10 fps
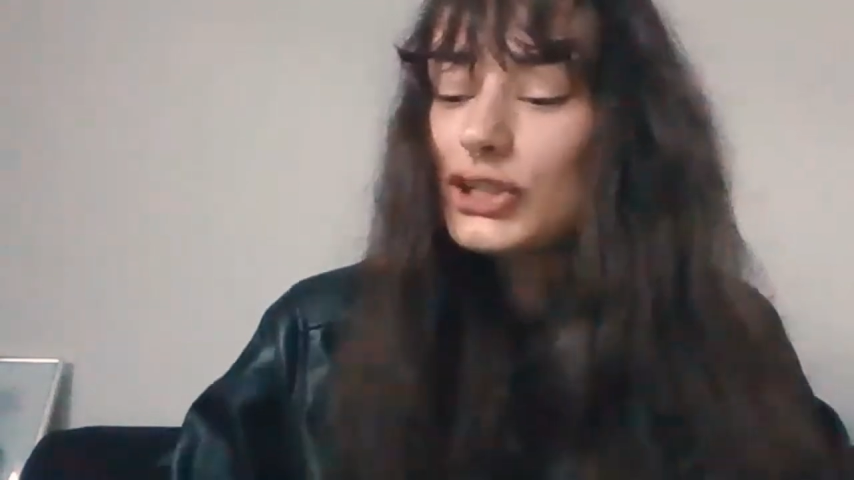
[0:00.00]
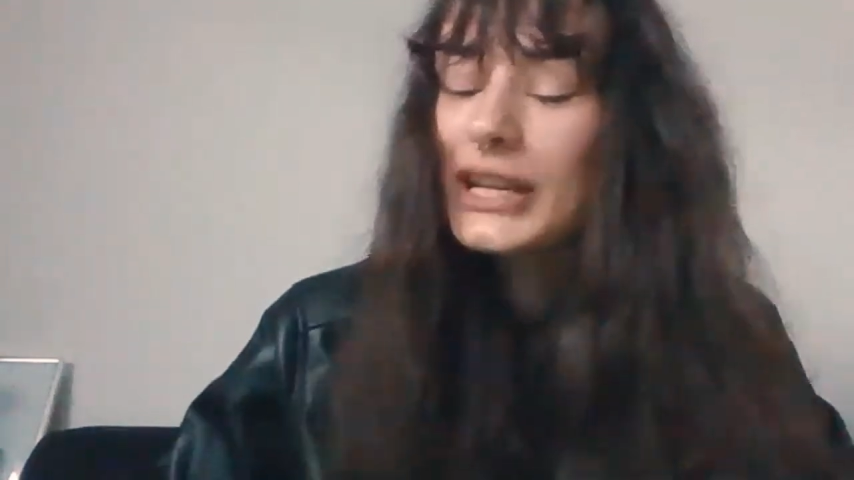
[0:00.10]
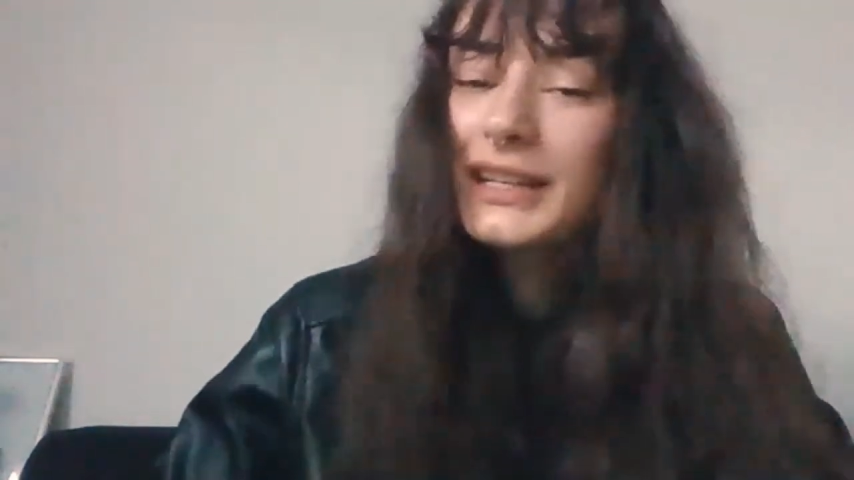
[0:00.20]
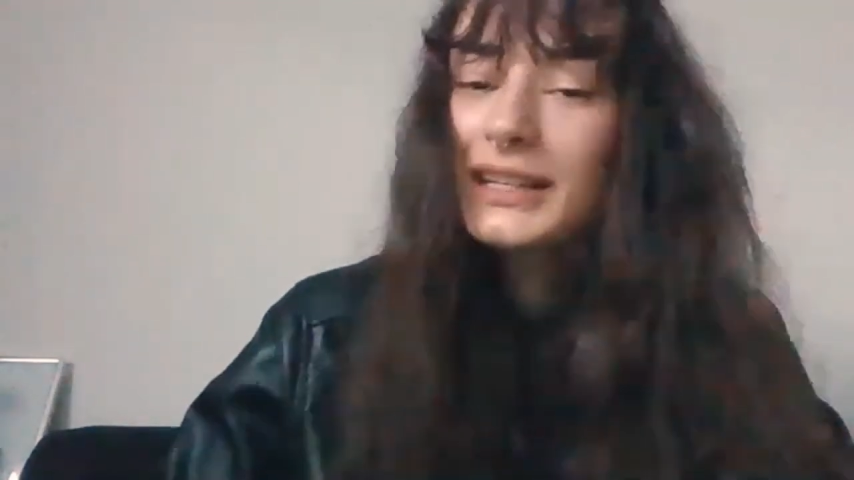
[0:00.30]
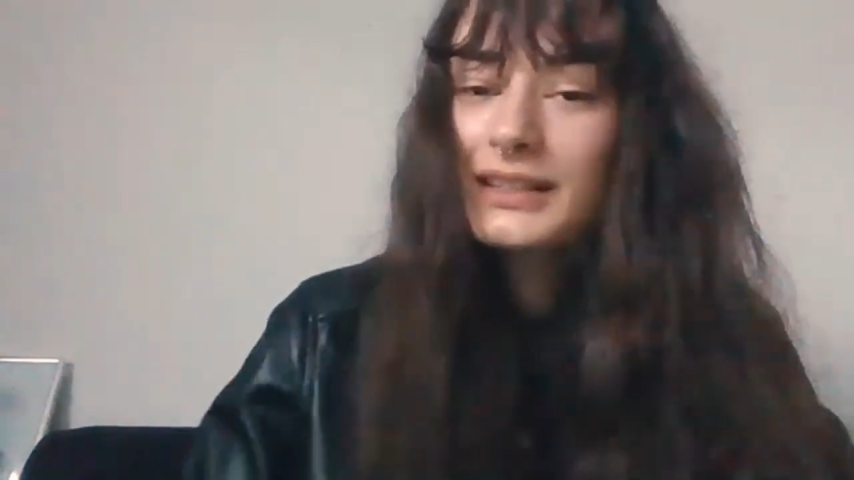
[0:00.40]

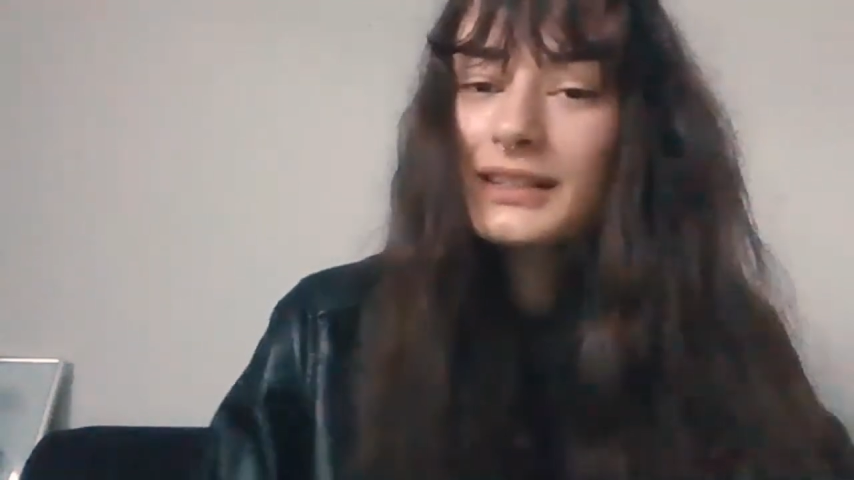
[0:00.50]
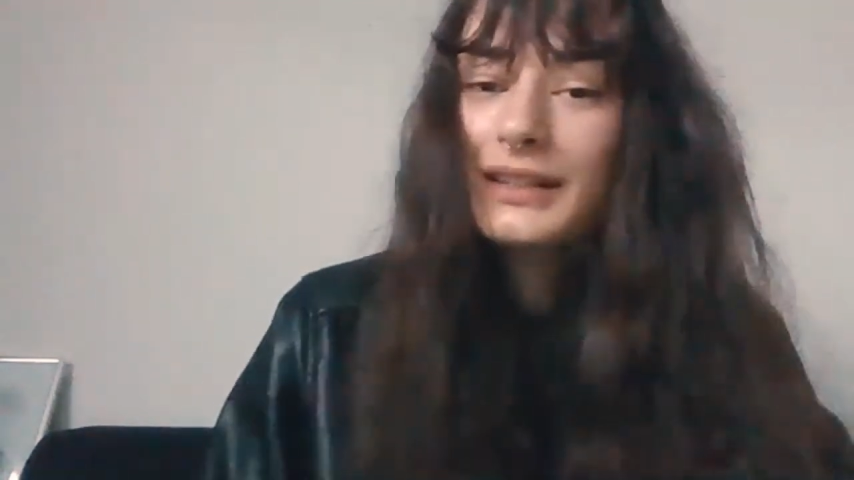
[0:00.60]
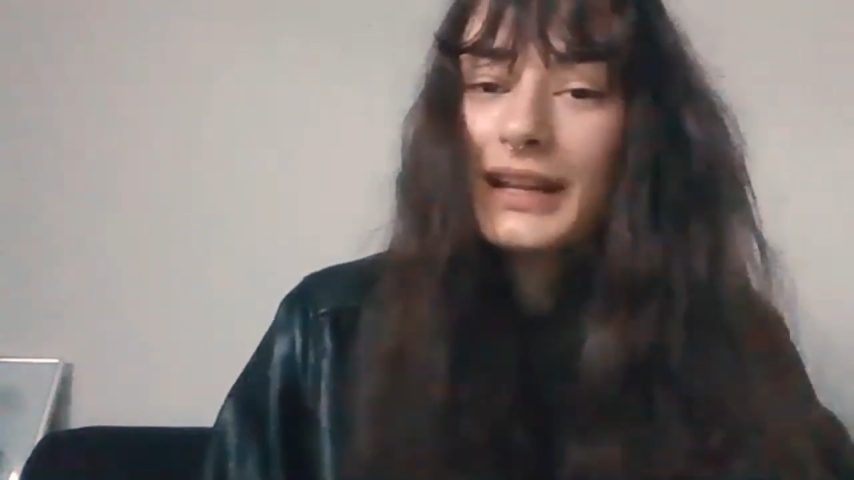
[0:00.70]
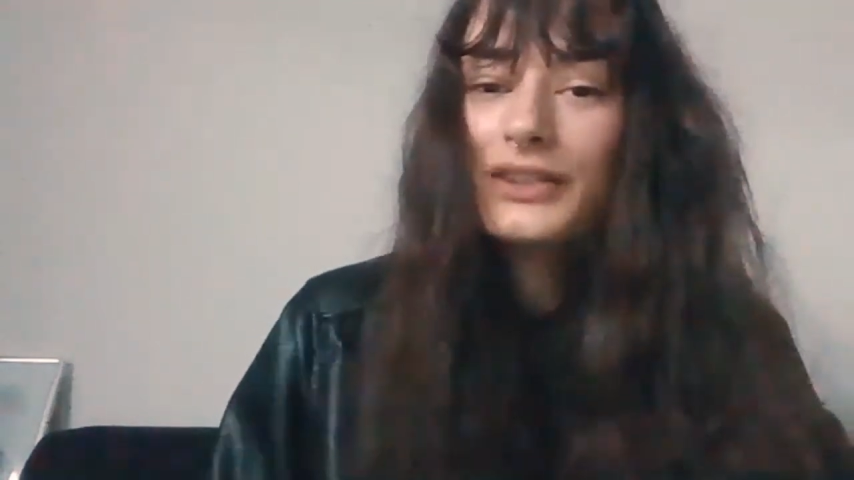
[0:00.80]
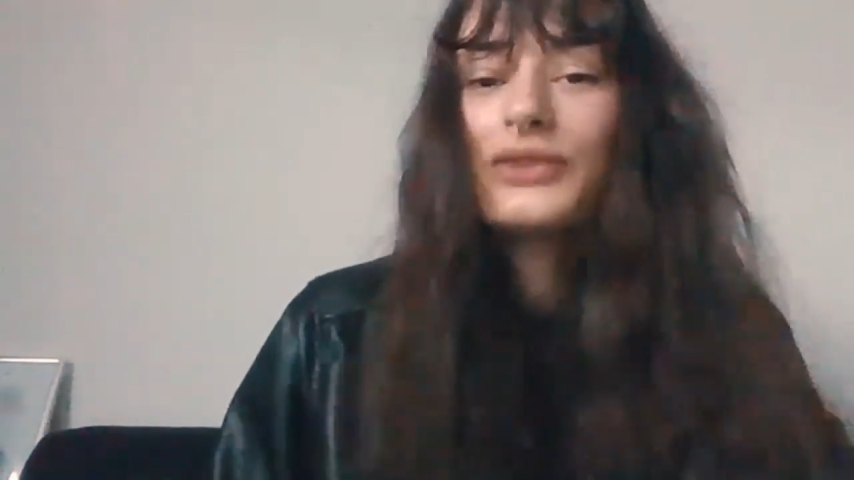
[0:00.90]

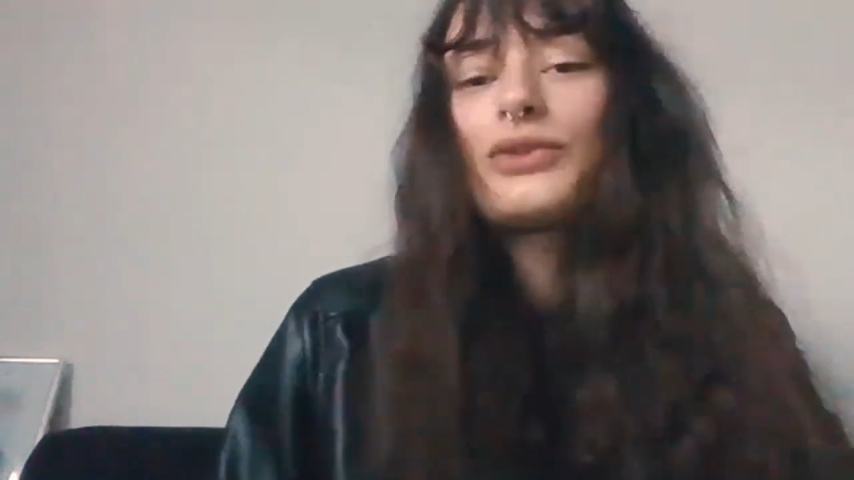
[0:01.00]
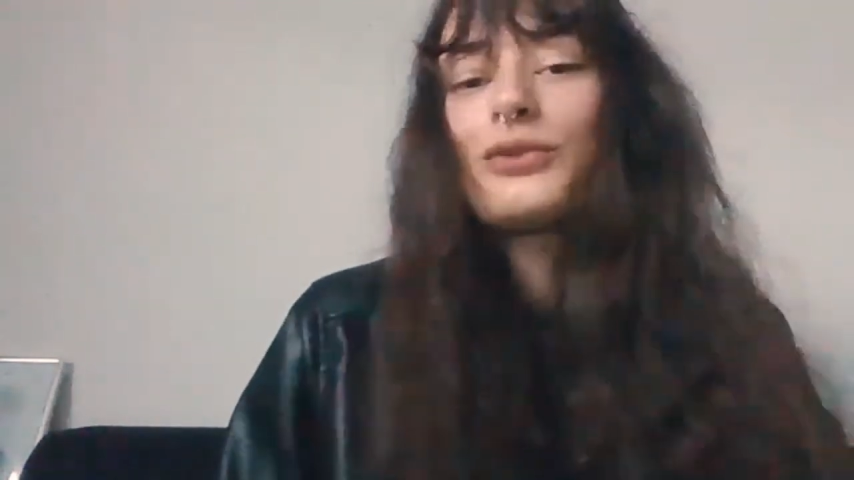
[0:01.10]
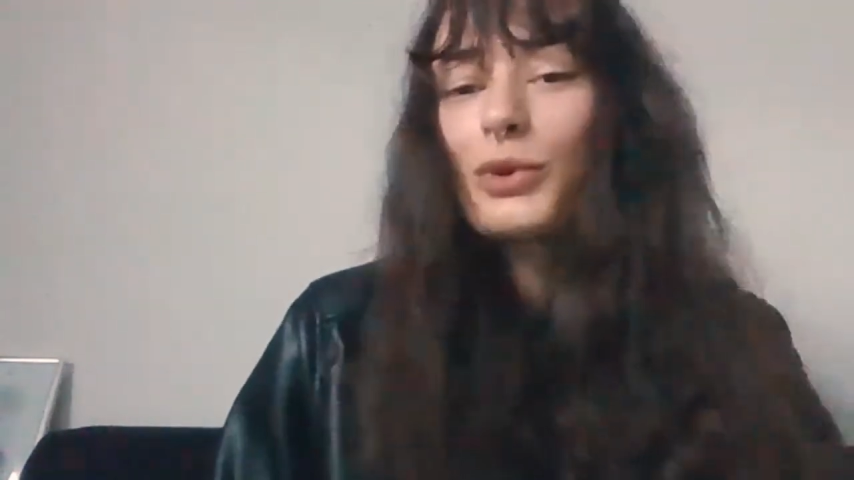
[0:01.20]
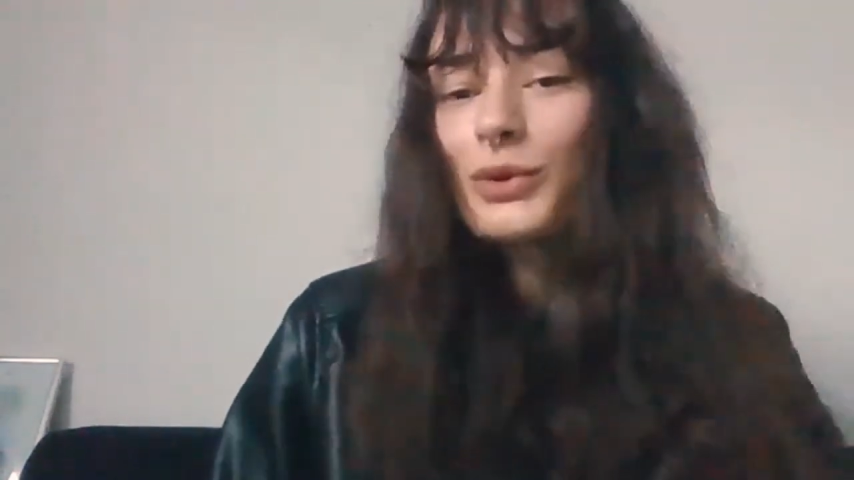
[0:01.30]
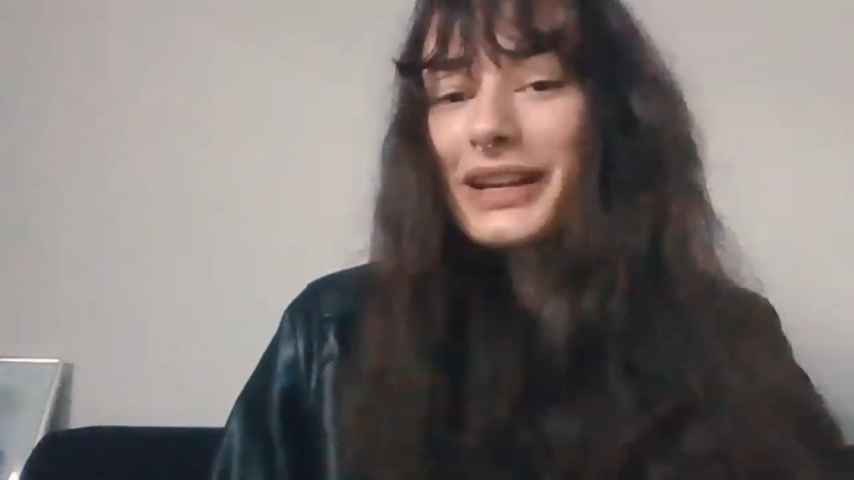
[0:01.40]

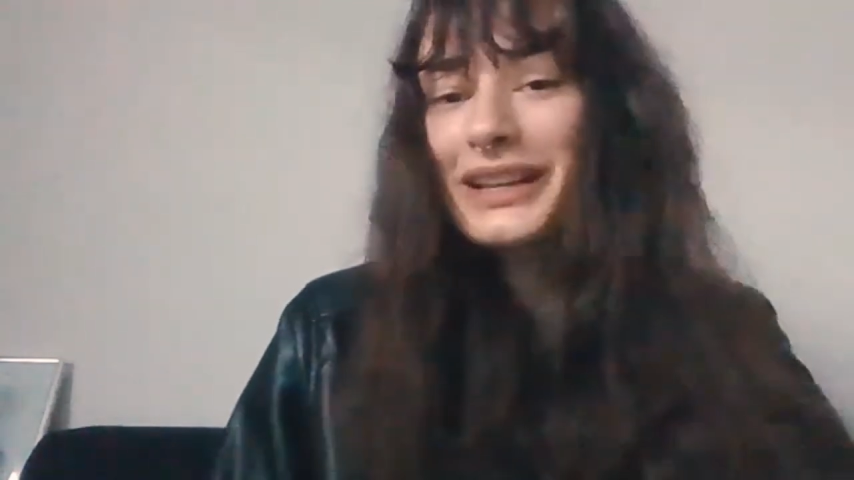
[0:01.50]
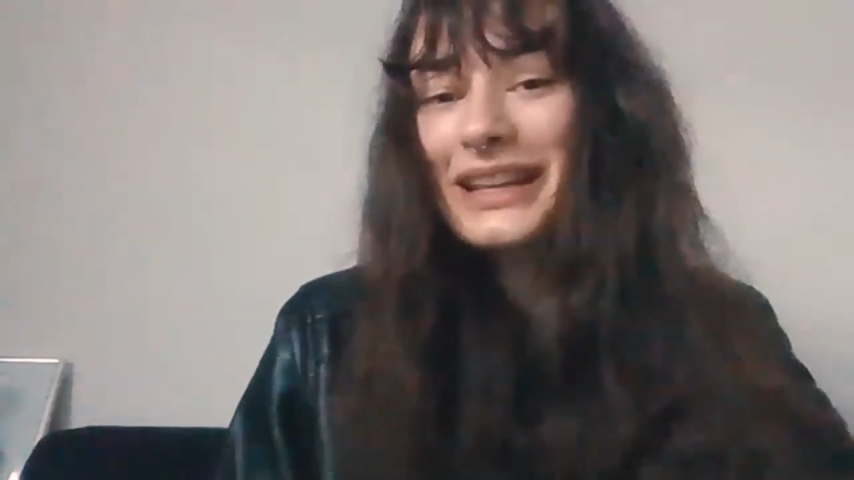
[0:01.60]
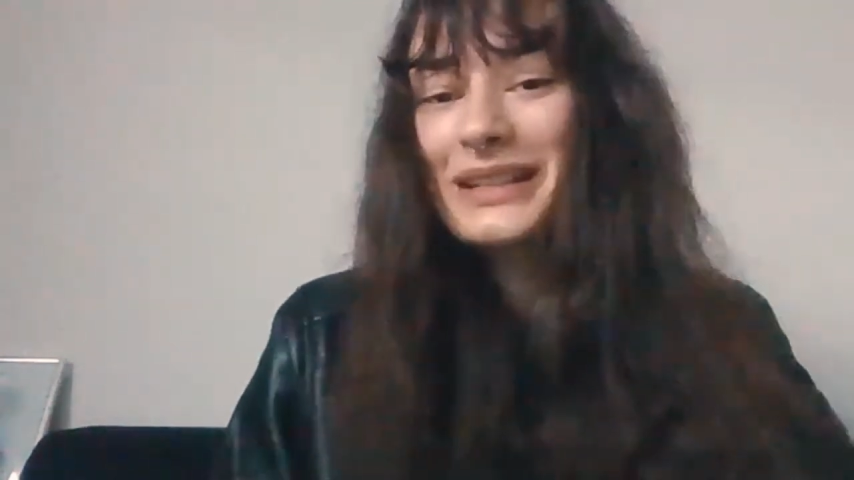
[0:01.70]
chicken/supporter